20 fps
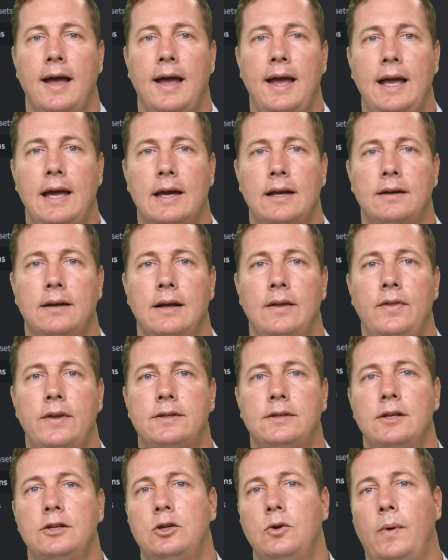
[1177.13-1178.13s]
And in
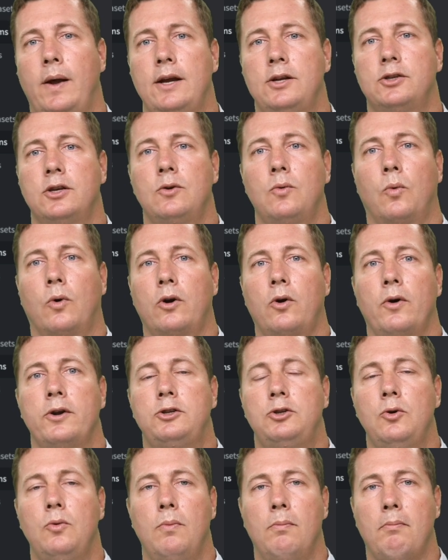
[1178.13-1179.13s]
this situation, we're going
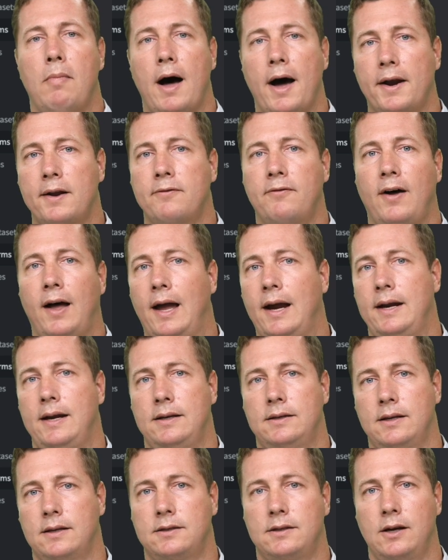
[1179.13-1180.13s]
to modify an
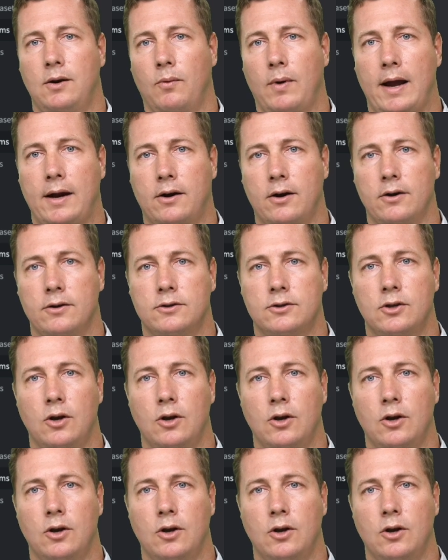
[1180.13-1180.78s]
existing record.